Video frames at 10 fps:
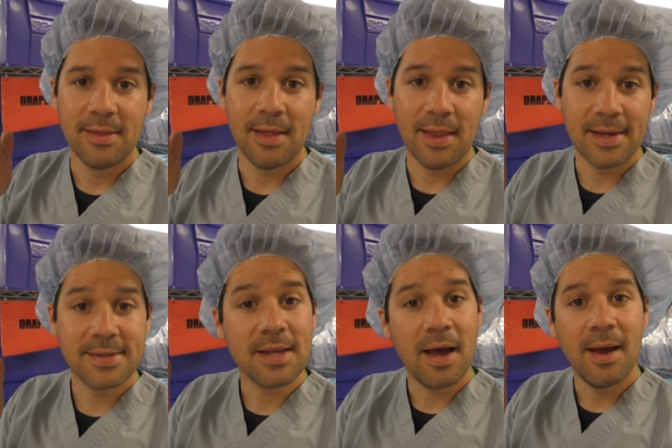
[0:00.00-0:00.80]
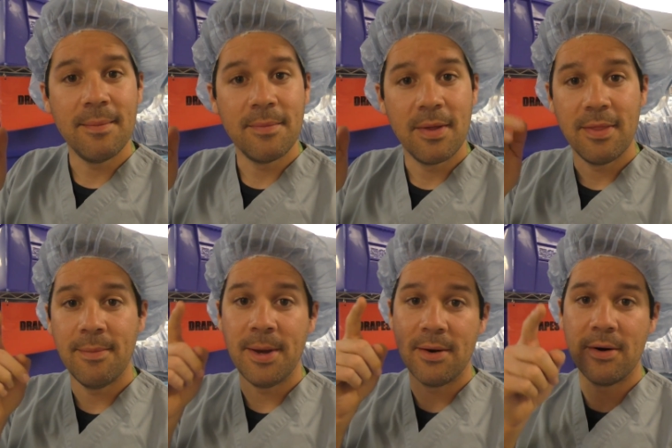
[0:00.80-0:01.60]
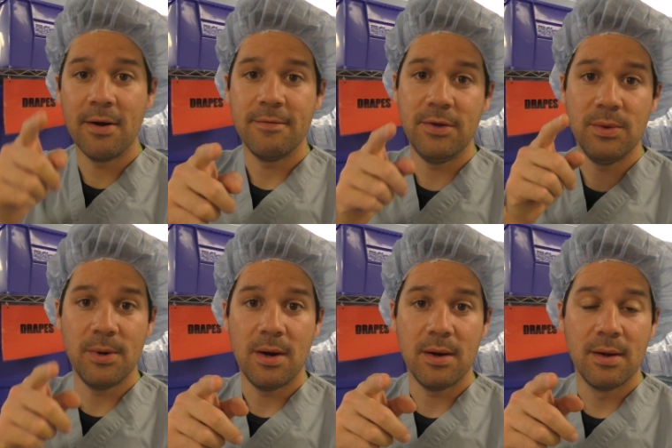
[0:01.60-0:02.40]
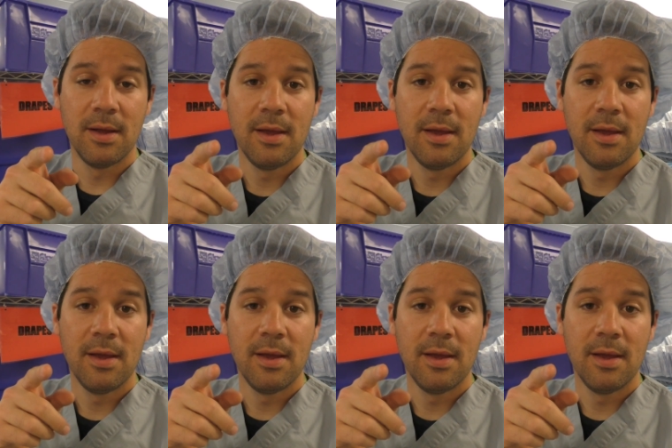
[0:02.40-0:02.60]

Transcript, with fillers: The less time, the better off you are.